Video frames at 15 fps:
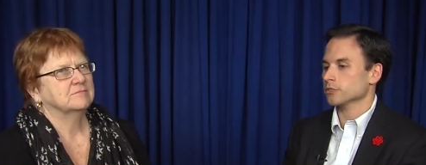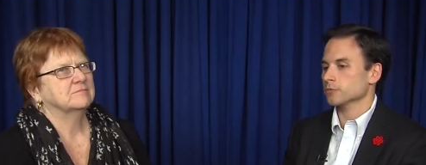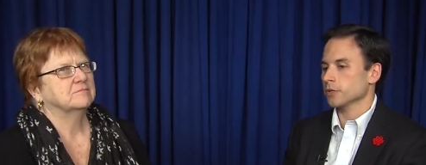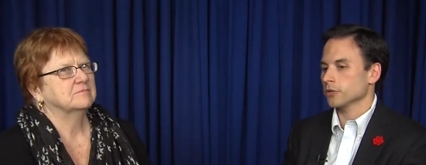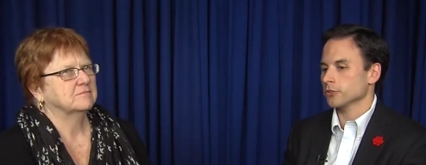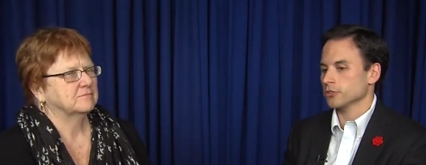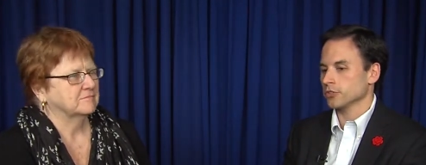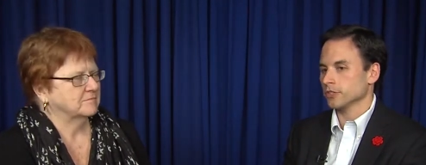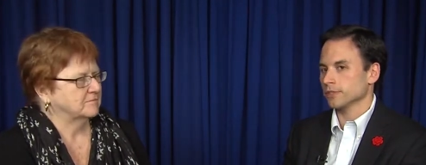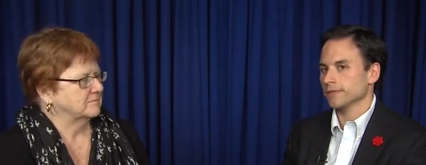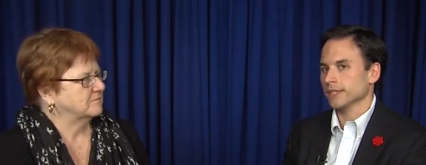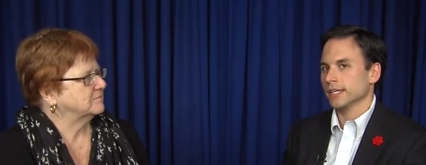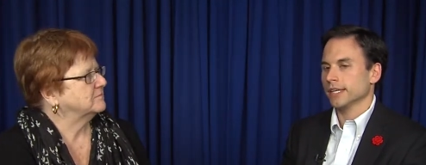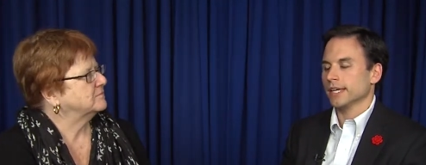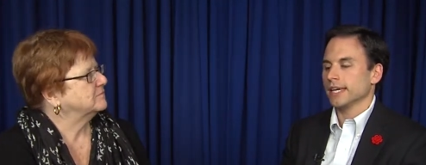Speaker 1: exposure.
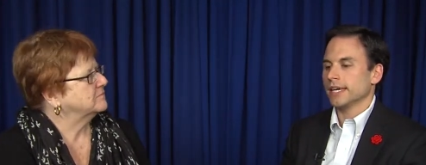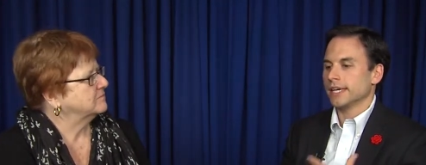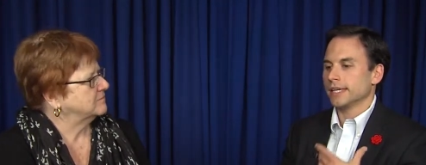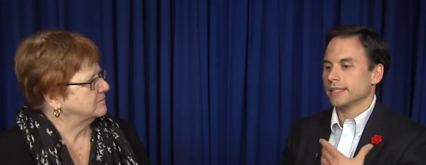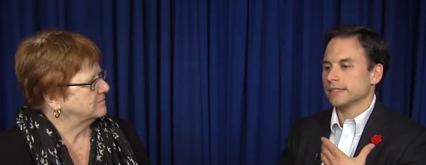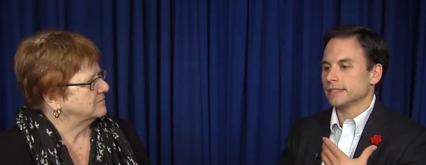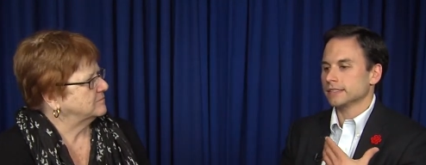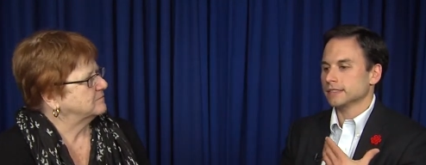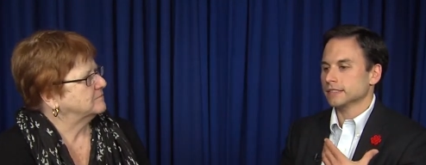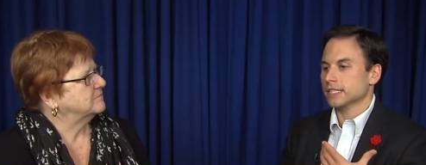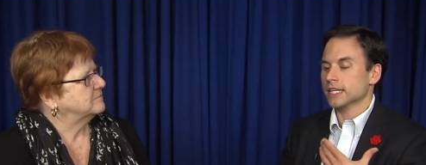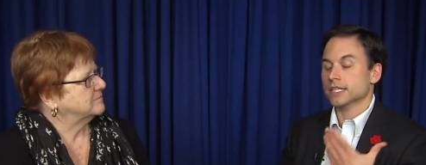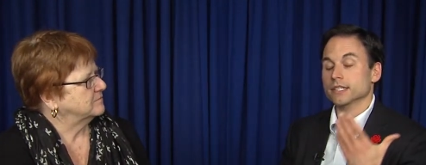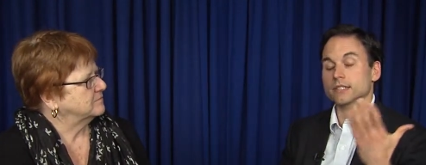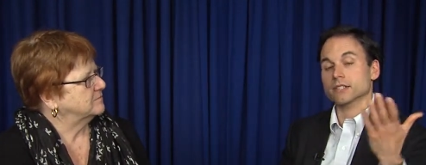And
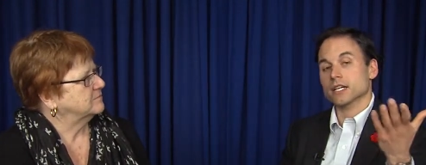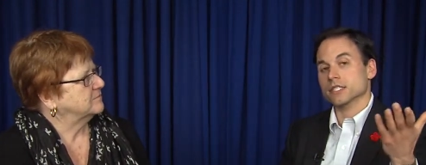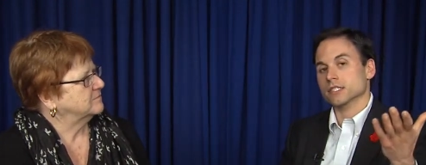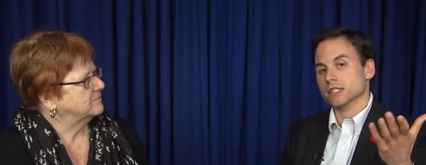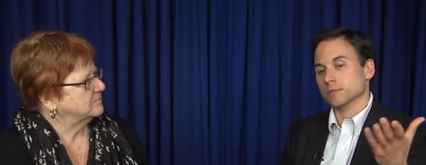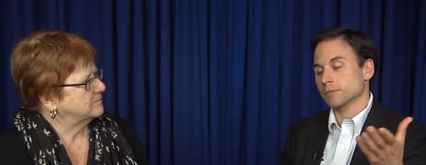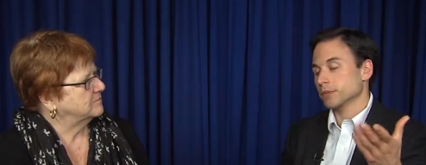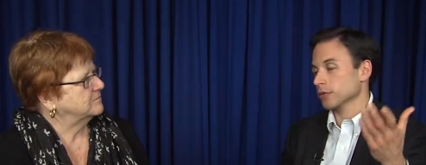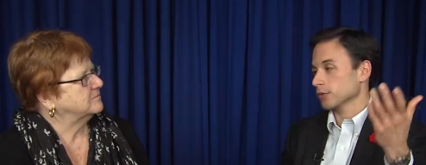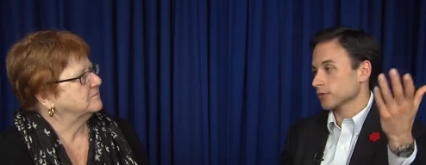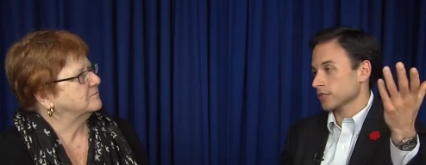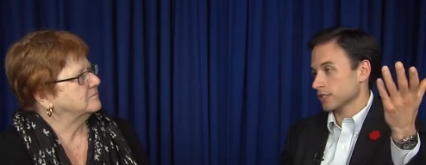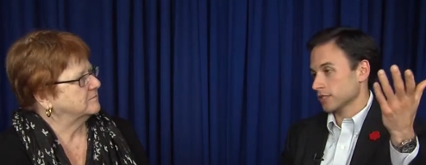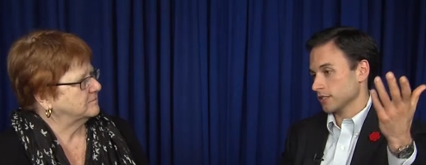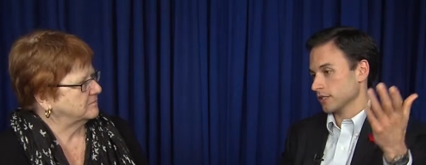taking a class like
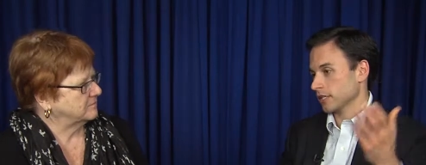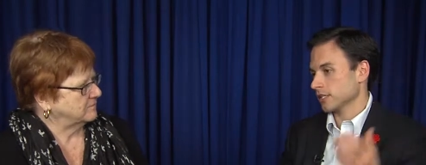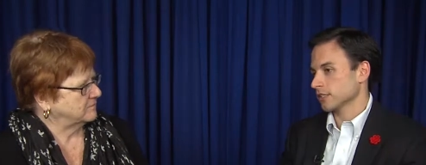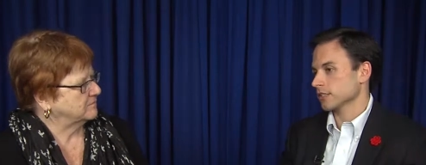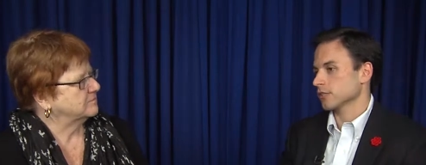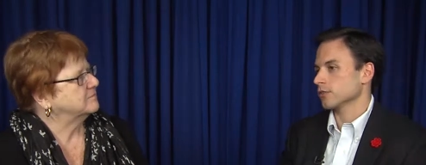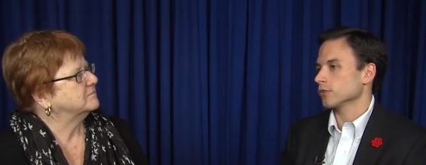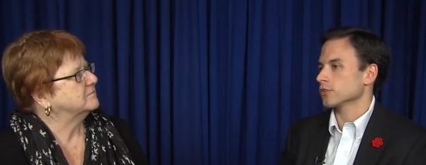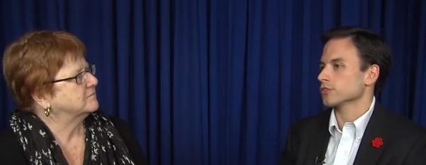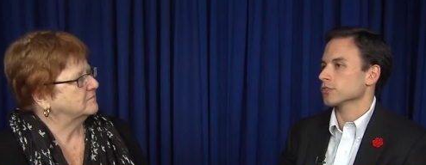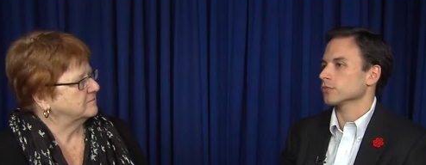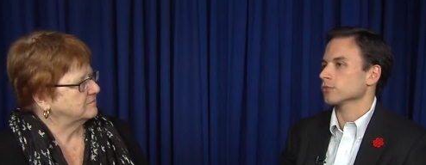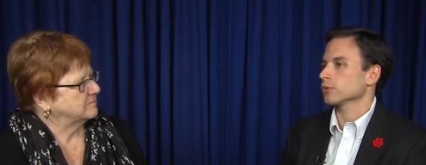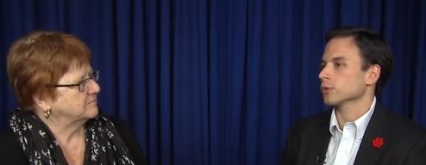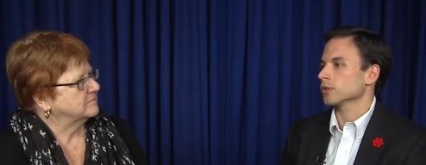Bill's at the
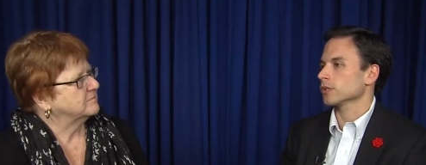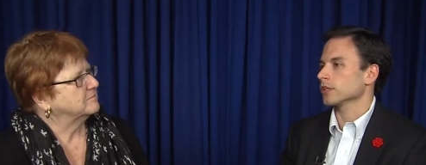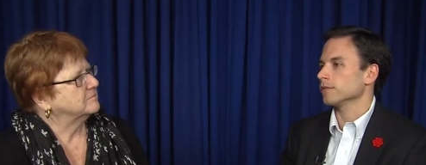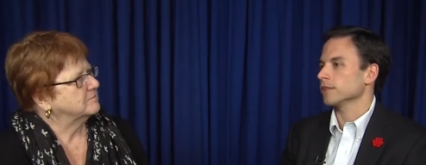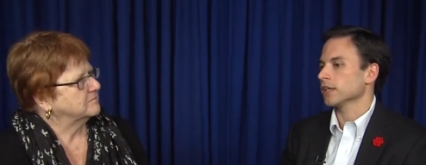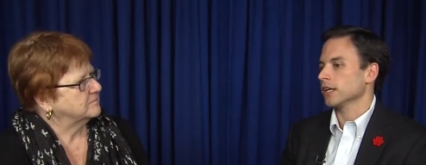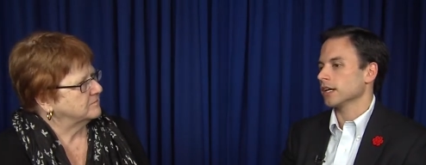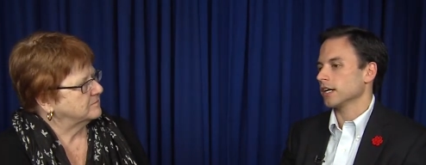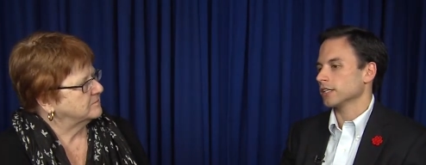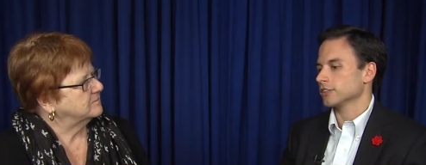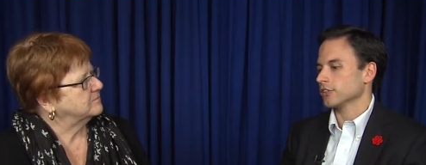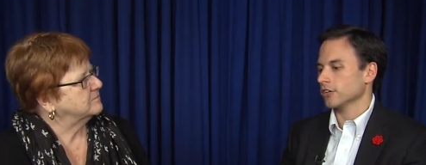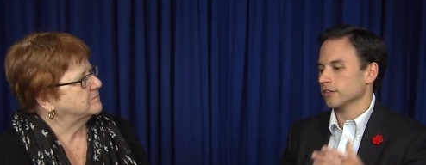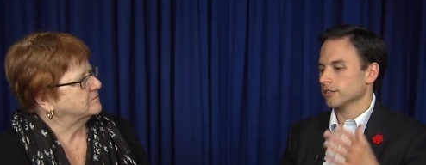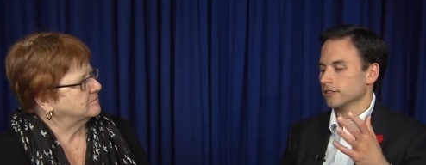University of Florida, I
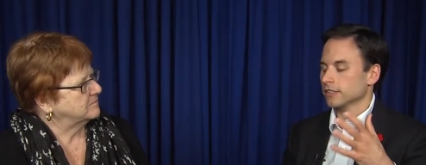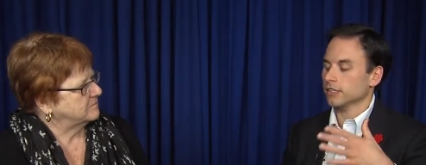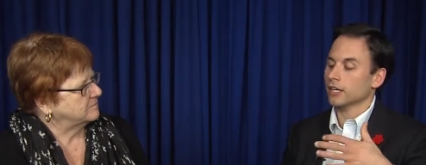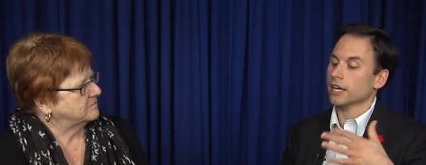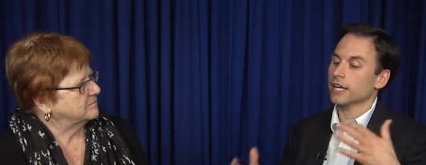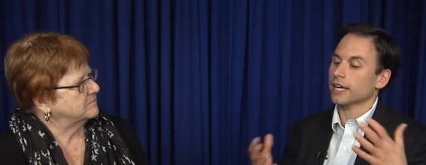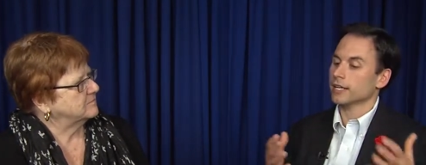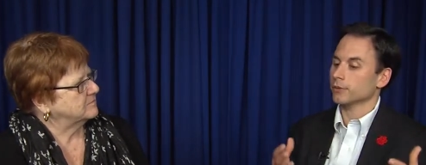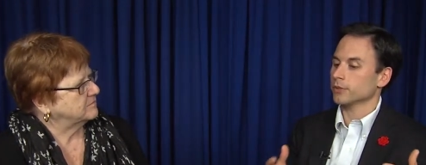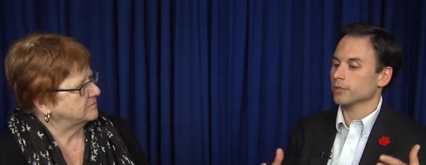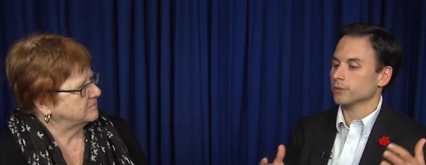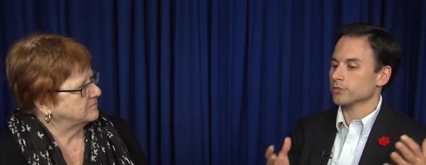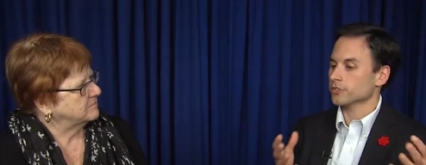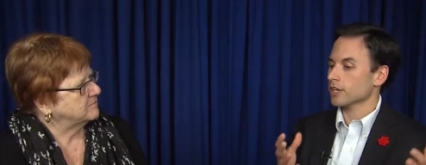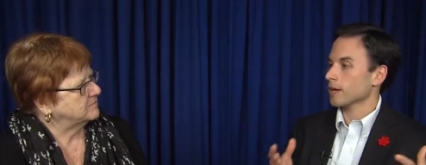taught. I had it when
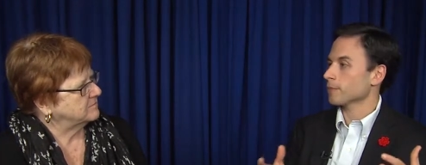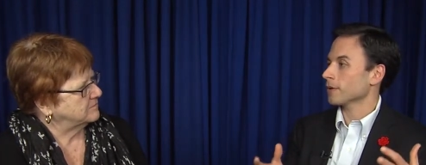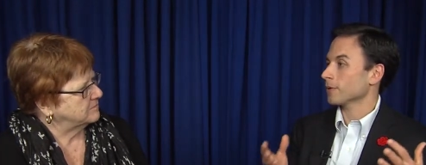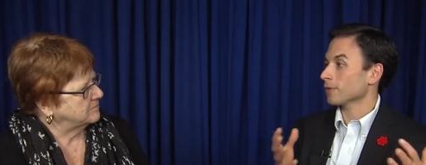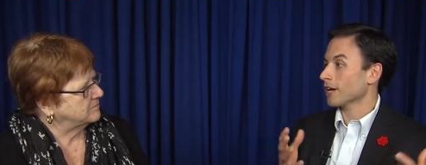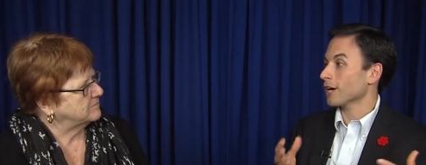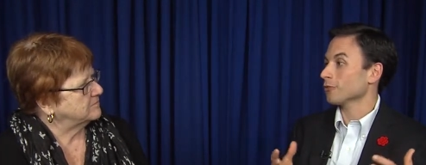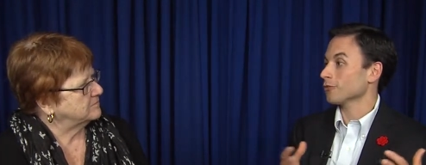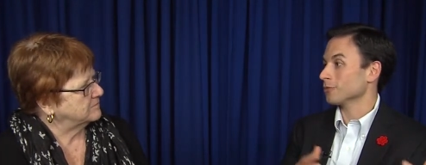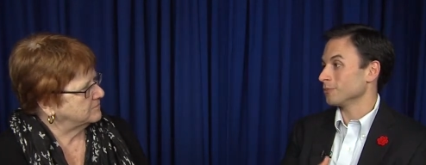it was taught by Ralph